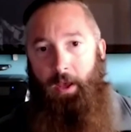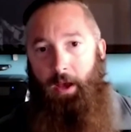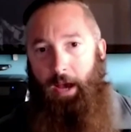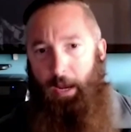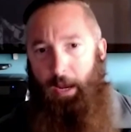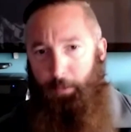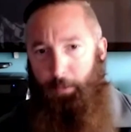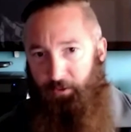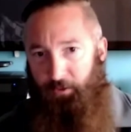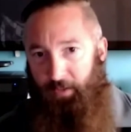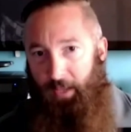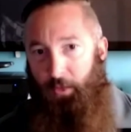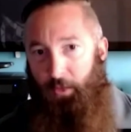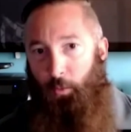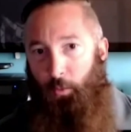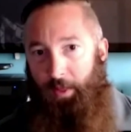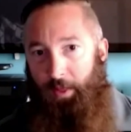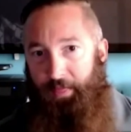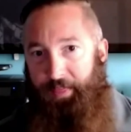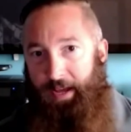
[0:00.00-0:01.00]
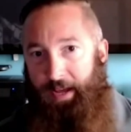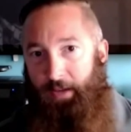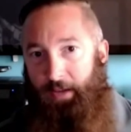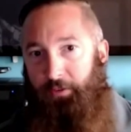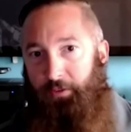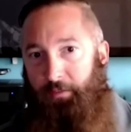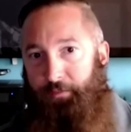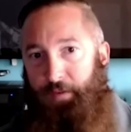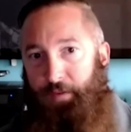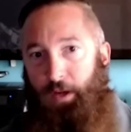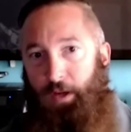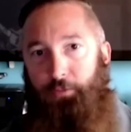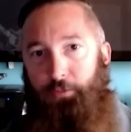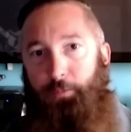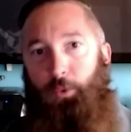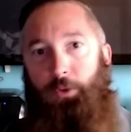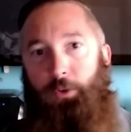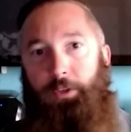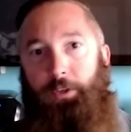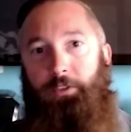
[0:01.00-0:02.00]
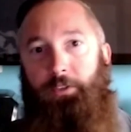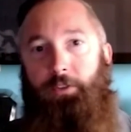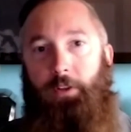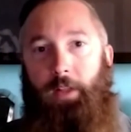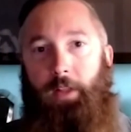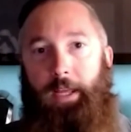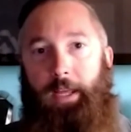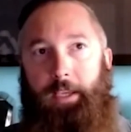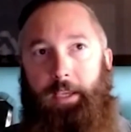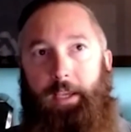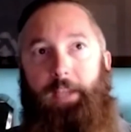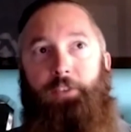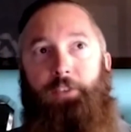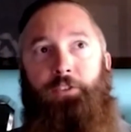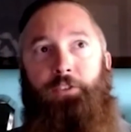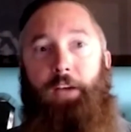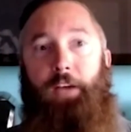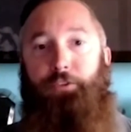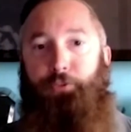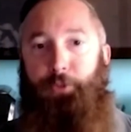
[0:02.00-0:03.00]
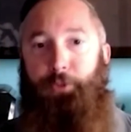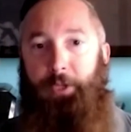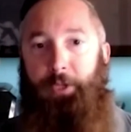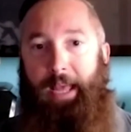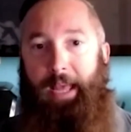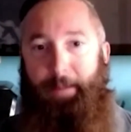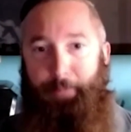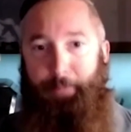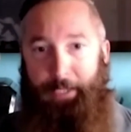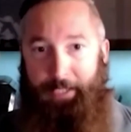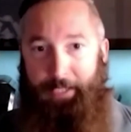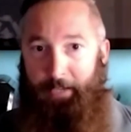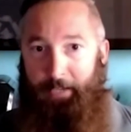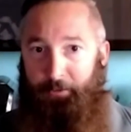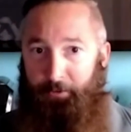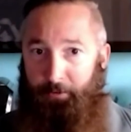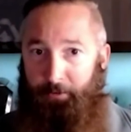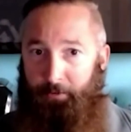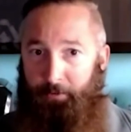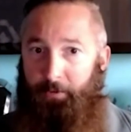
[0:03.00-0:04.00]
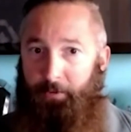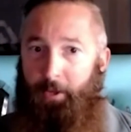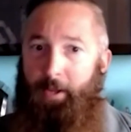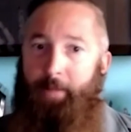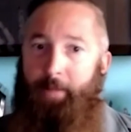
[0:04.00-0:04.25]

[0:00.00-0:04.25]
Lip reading: I would say the 1000 falls more into like industrial applications.